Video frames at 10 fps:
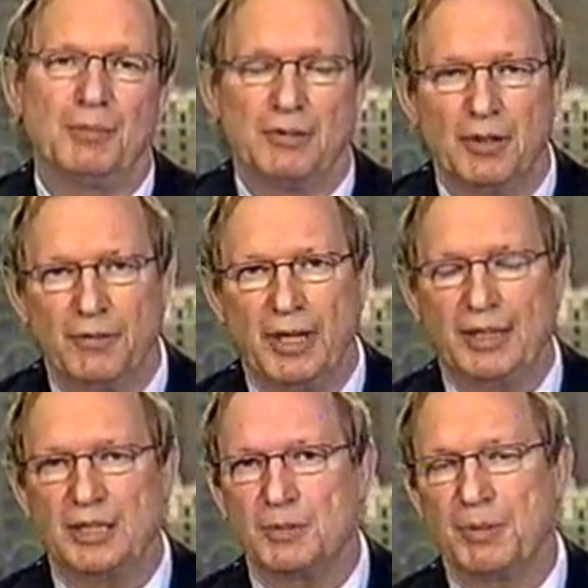I mean, we've
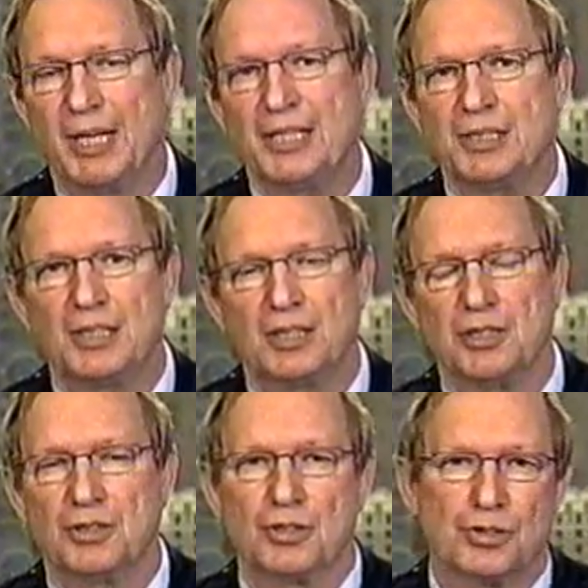had these price
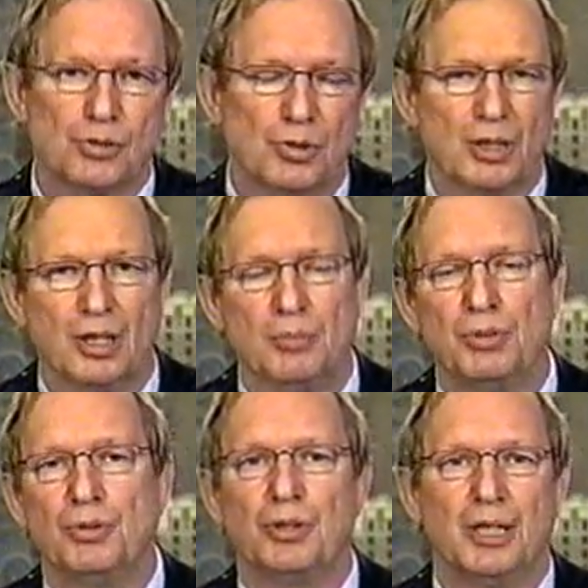increases throughout
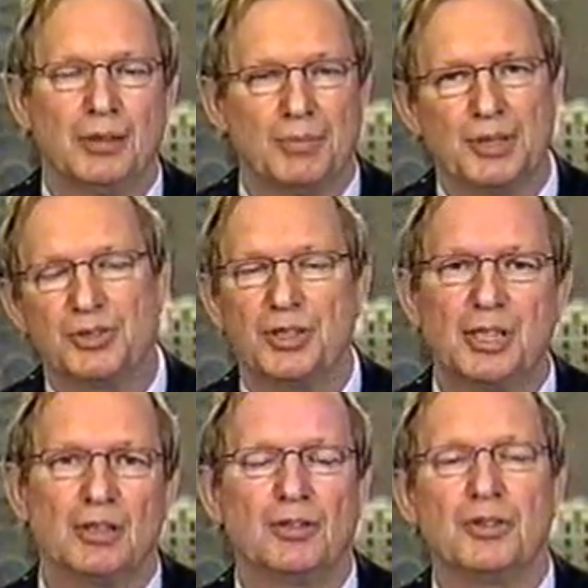Alberta and
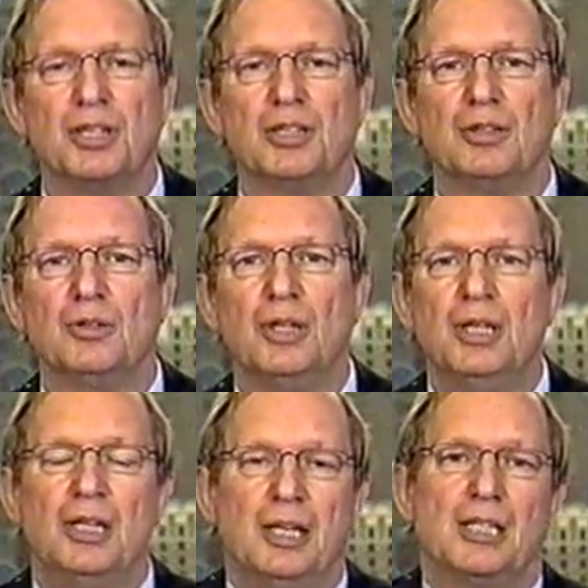BC and Ontario,
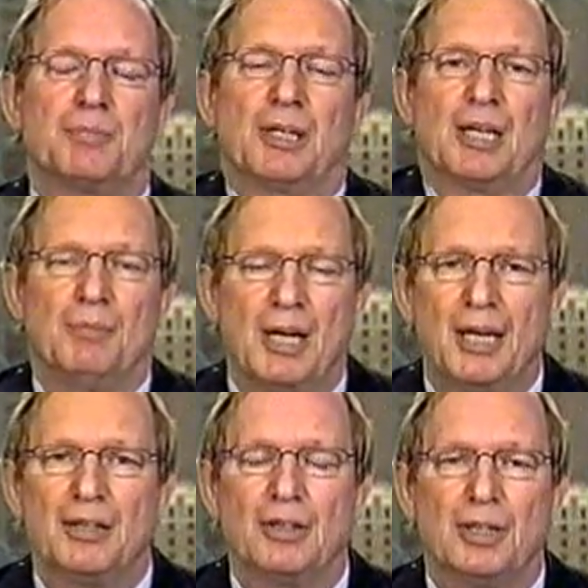and it's become
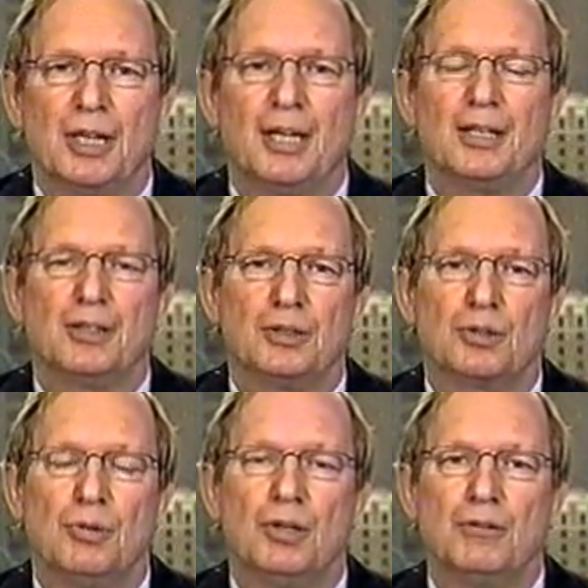harder and harder
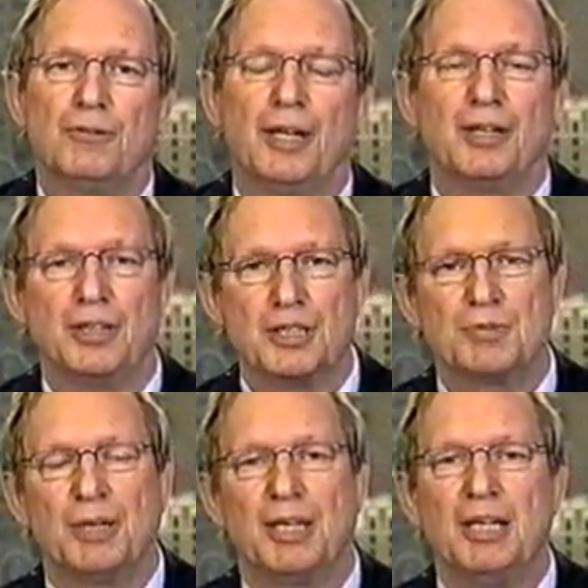to qualify. In
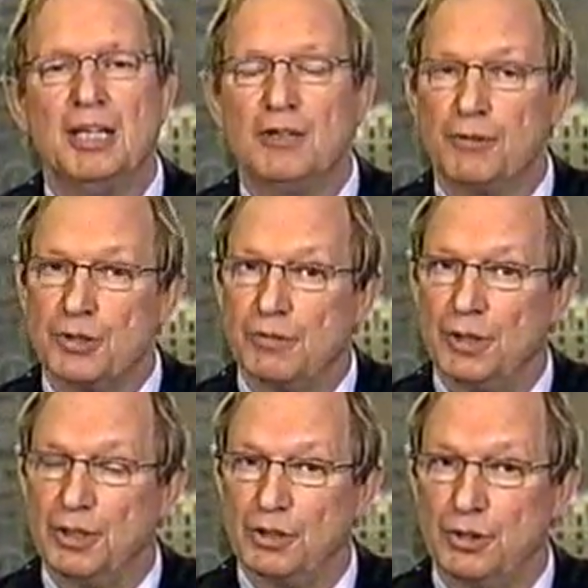this way, first of
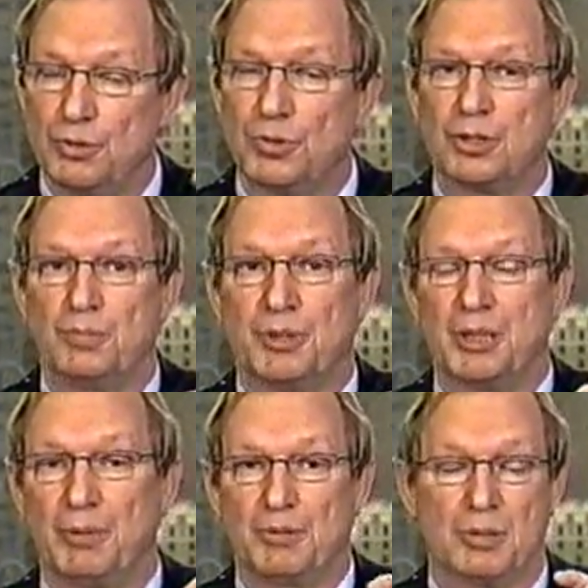all, they reduced the
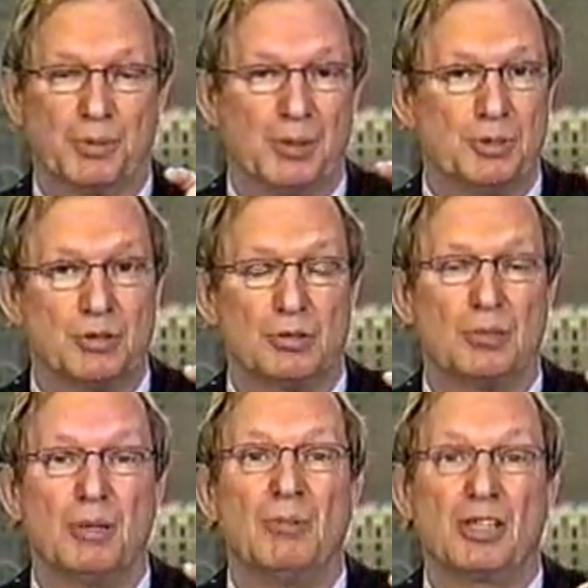premiums. The premiums
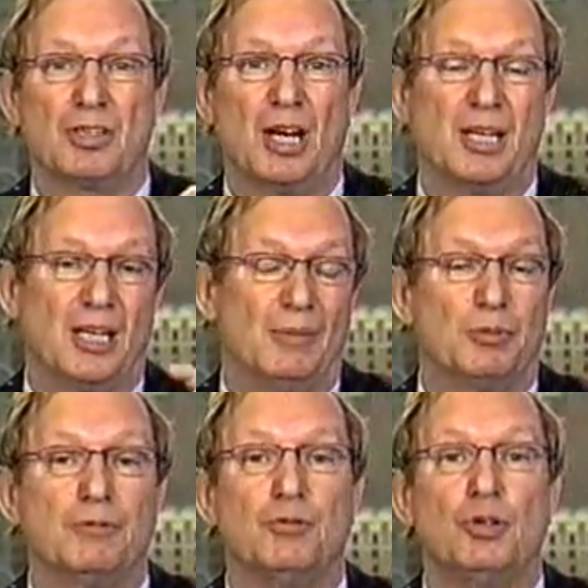used to be much higher,
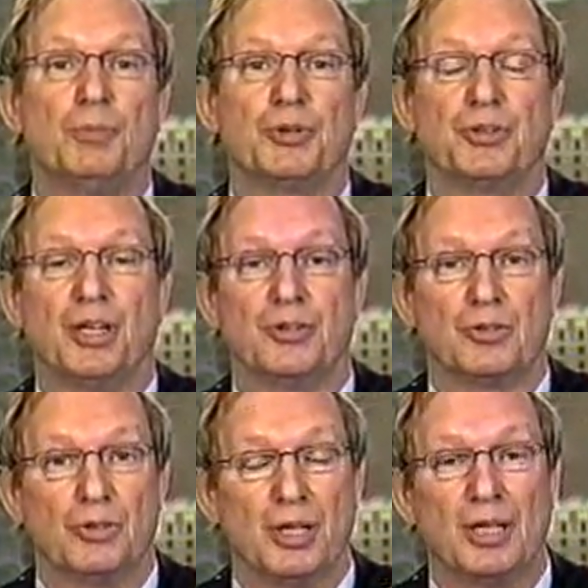up to 4%,
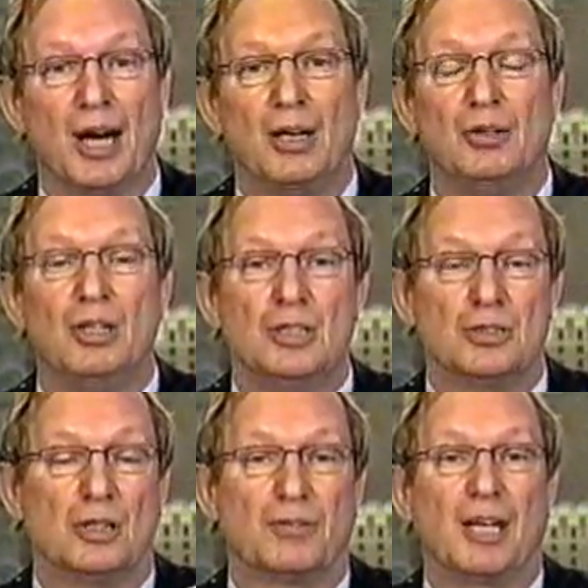so they're now
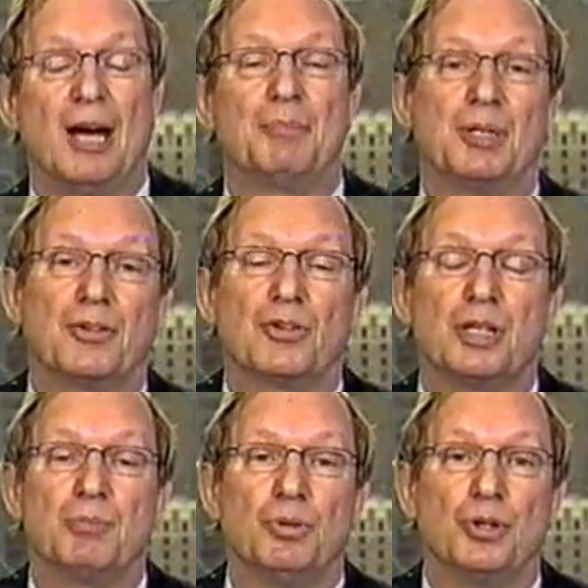sort of capped at
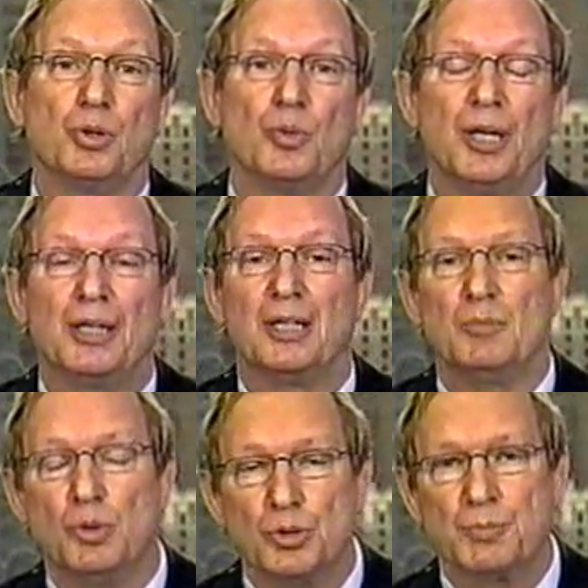3.1,
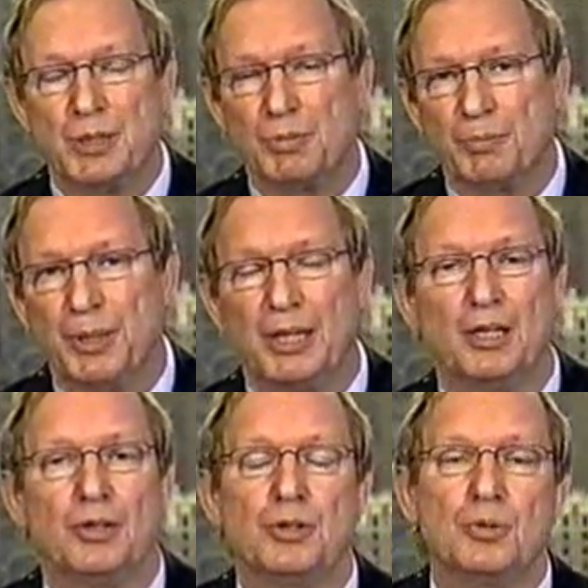and most people pay
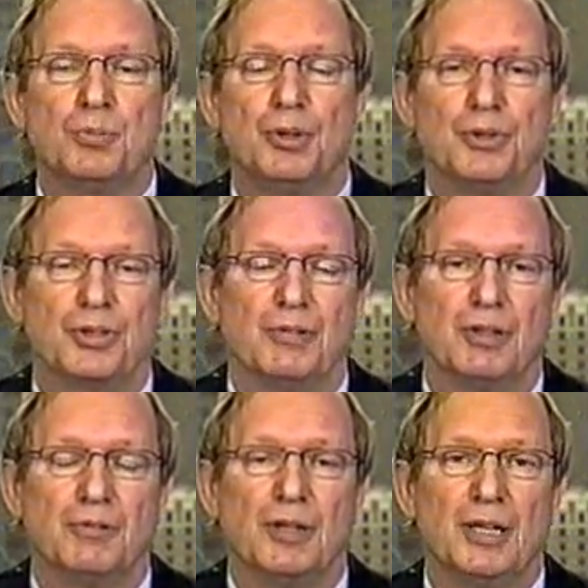around
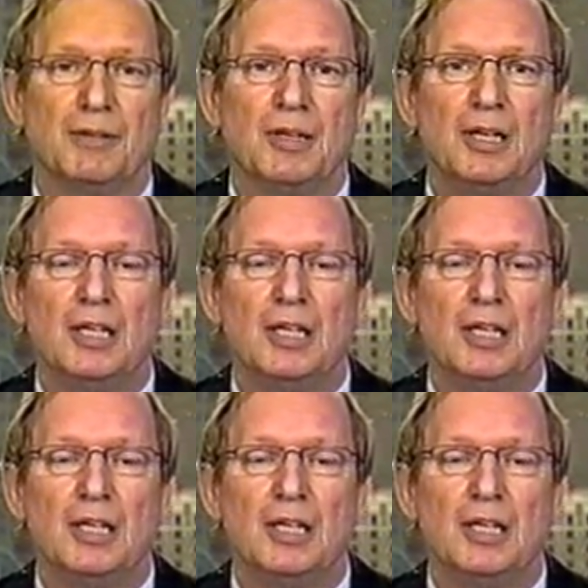2.75.